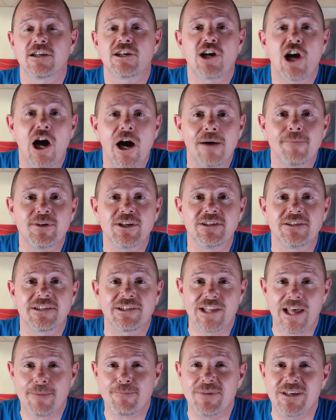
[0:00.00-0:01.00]
Comment,
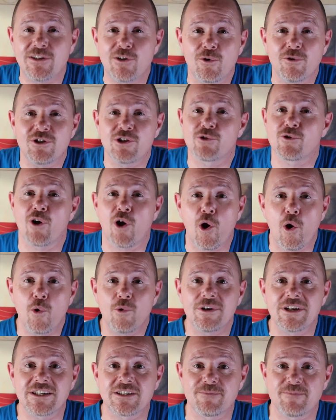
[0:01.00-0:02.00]
let me know your
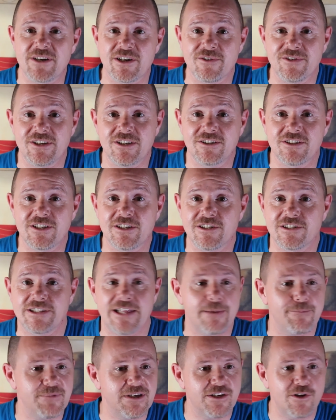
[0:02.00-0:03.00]
own experiences.
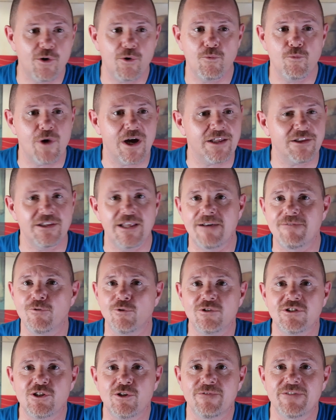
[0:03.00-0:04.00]
Let me know what
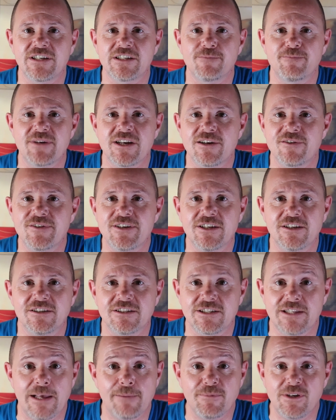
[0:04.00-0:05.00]
levels you've
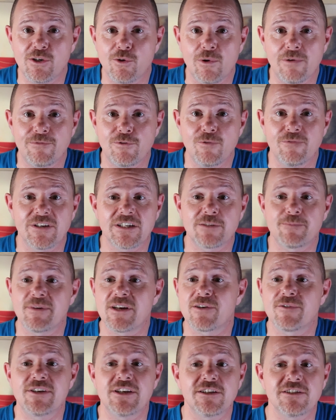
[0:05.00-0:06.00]
experienced. Let me know if you've
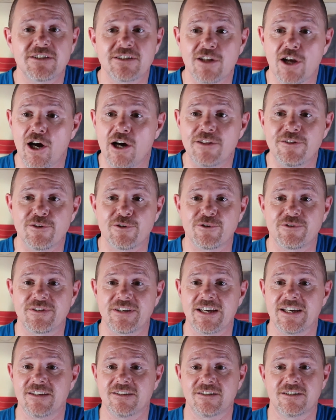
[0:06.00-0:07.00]
experienced other
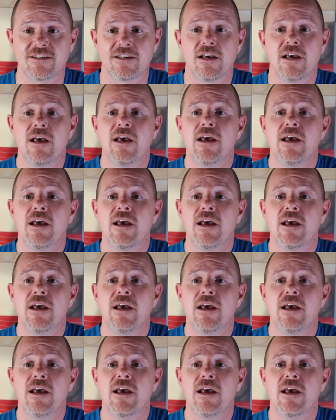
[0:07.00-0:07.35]
things.